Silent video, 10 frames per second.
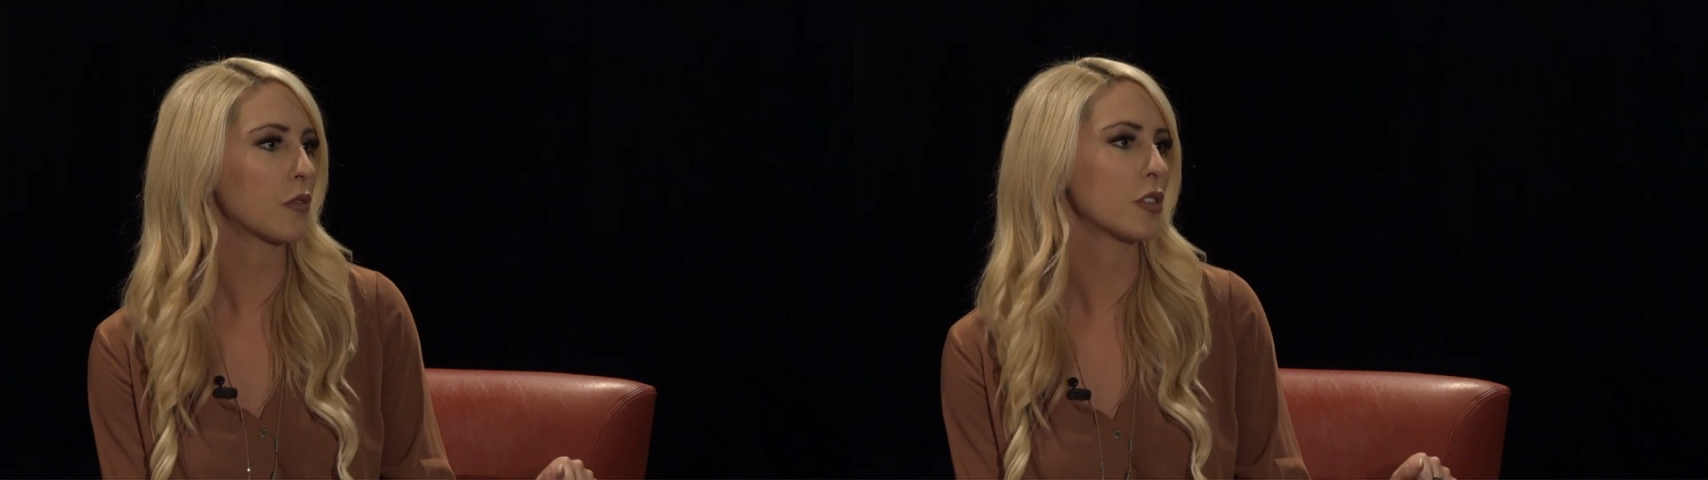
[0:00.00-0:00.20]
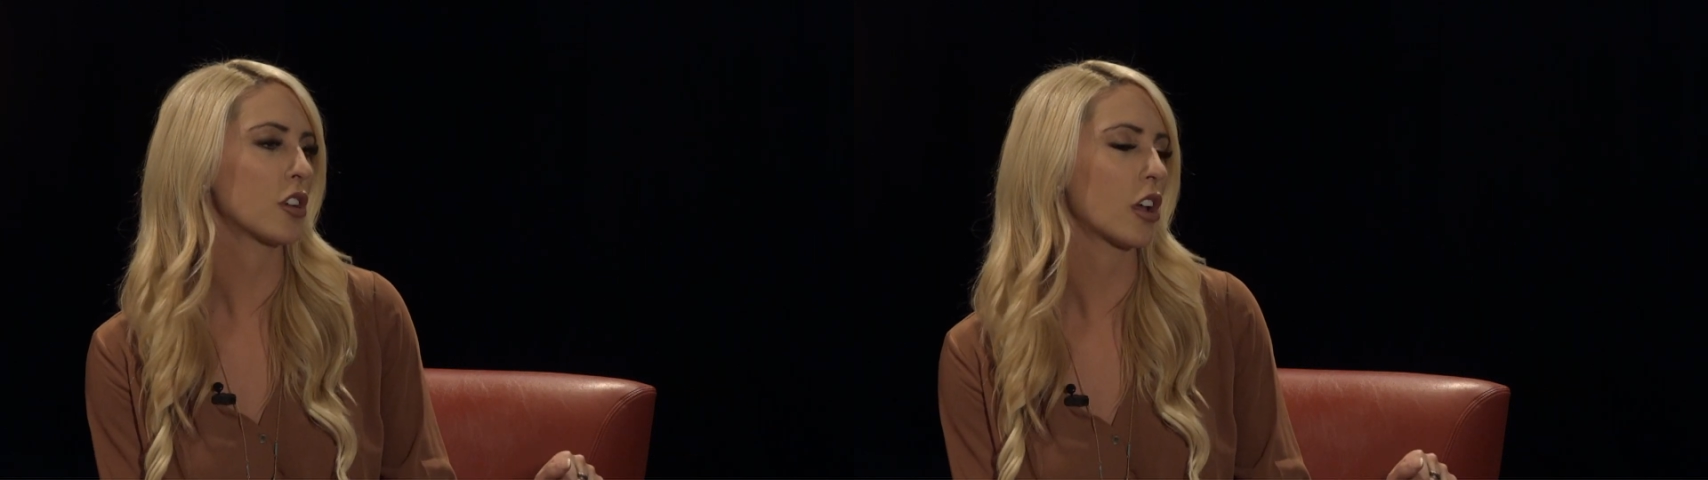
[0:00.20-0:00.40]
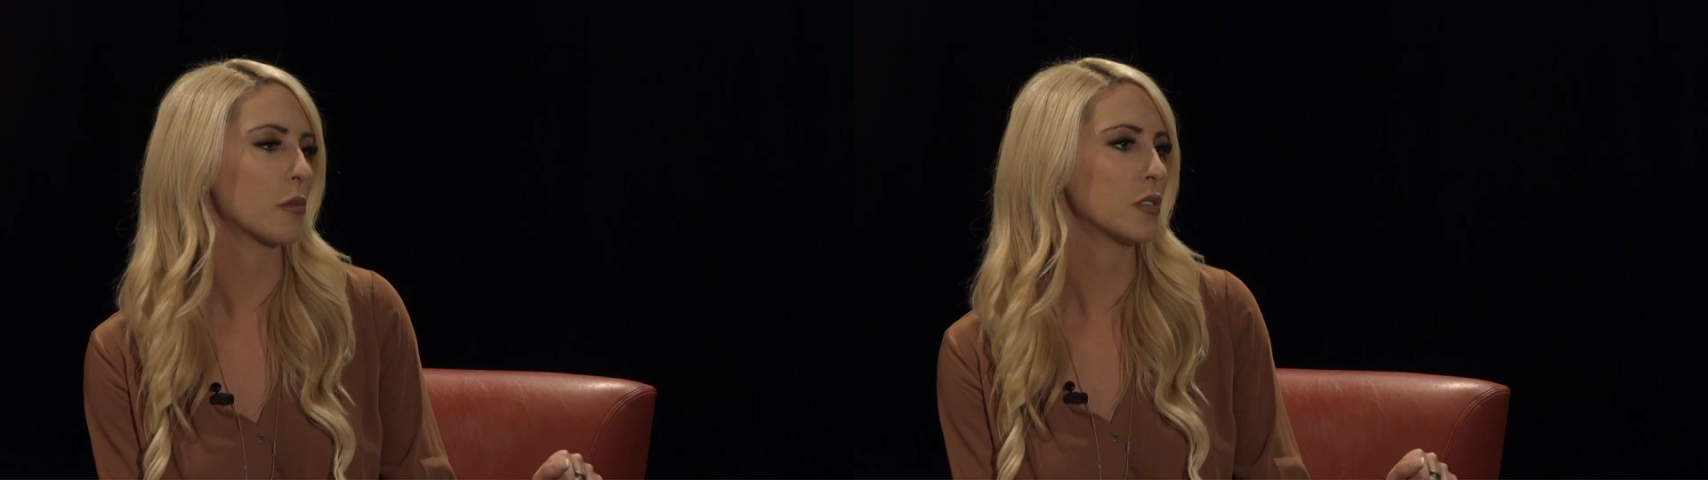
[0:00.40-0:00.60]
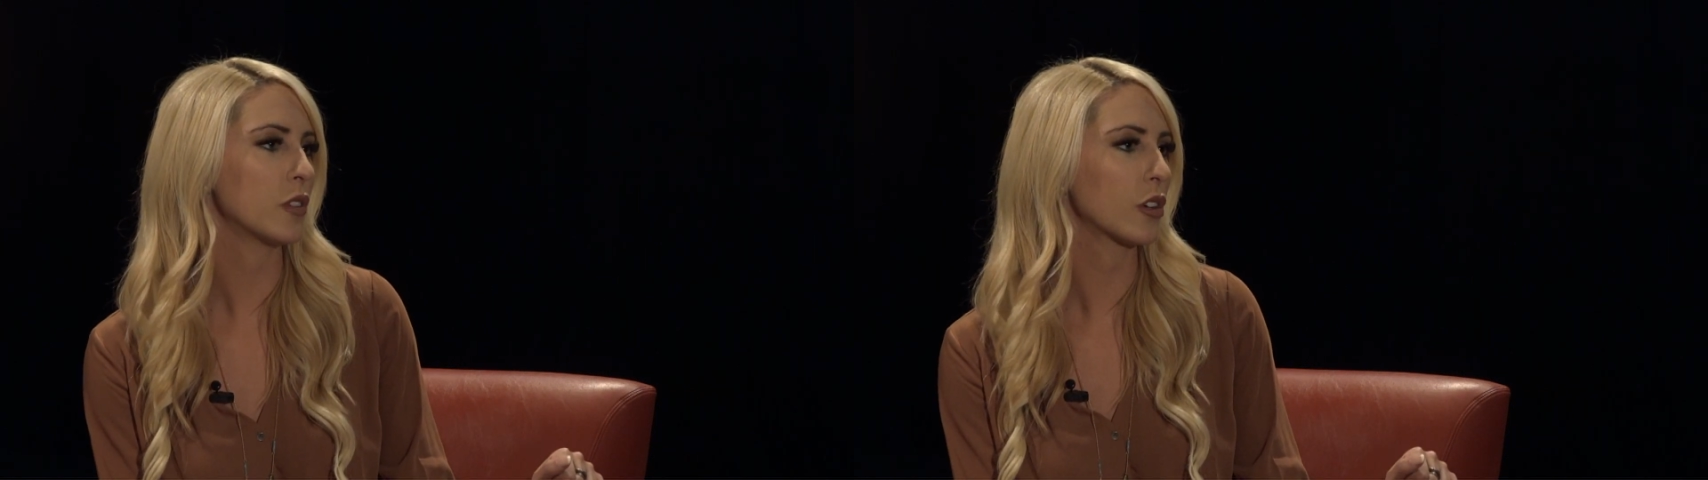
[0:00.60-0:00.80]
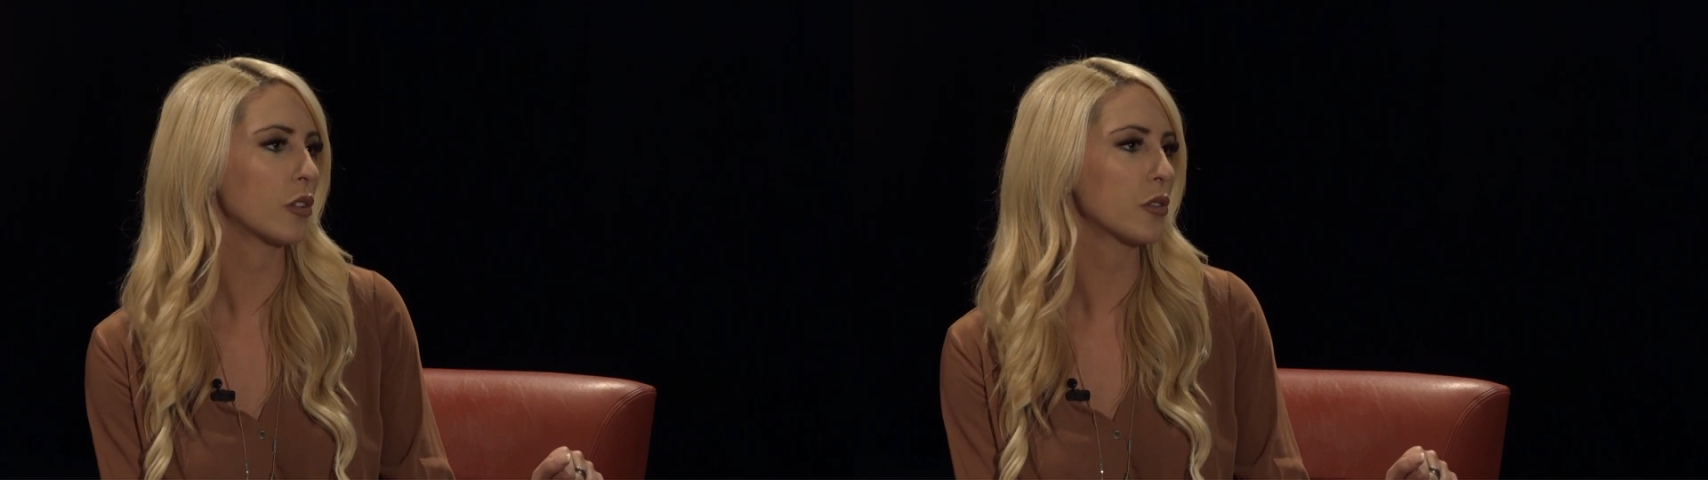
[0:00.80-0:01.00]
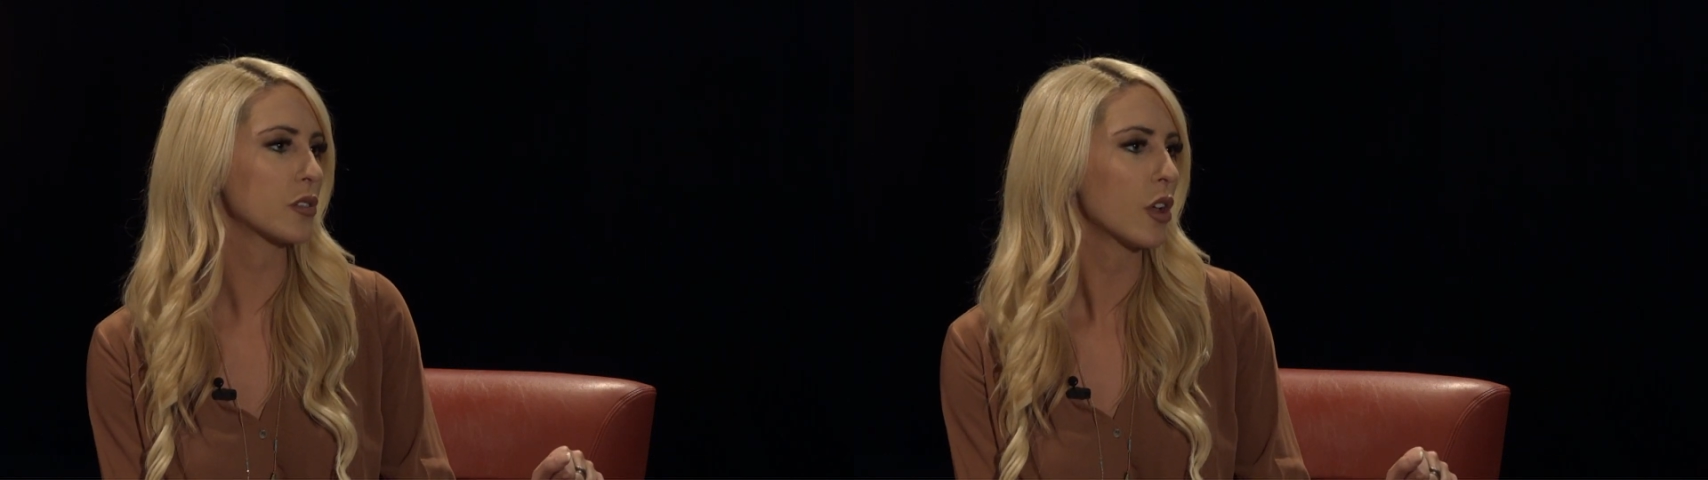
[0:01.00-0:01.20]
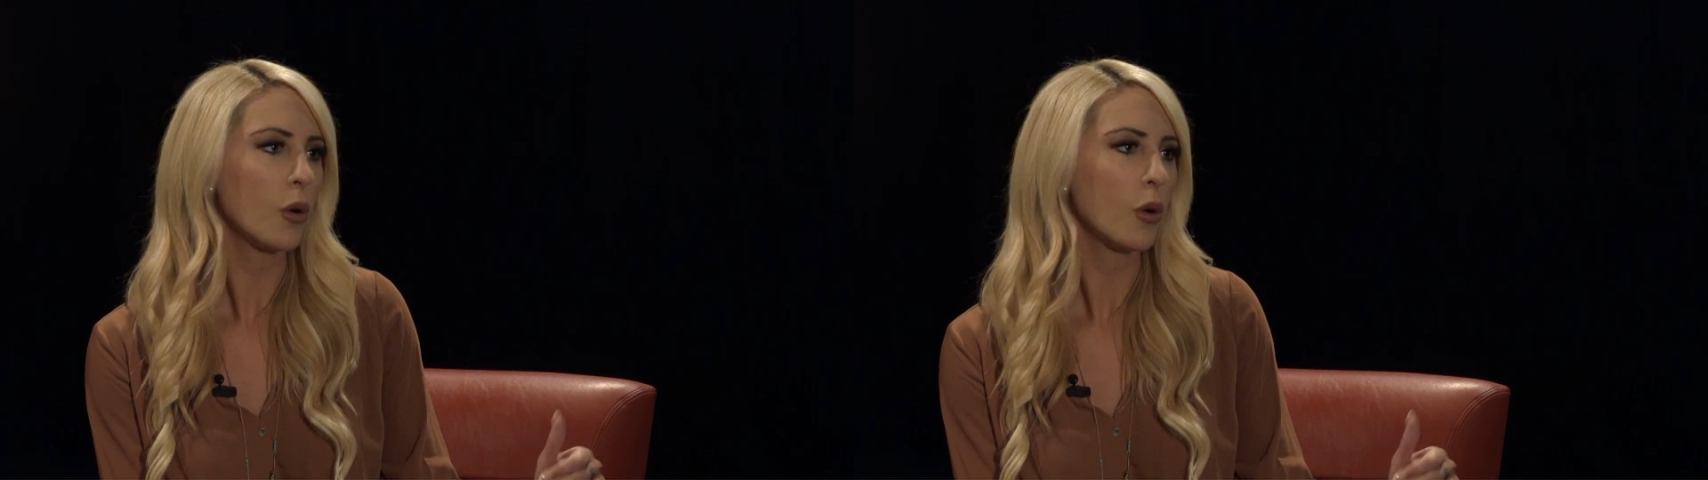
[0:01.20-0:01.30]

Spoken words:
for autonomous vehicles.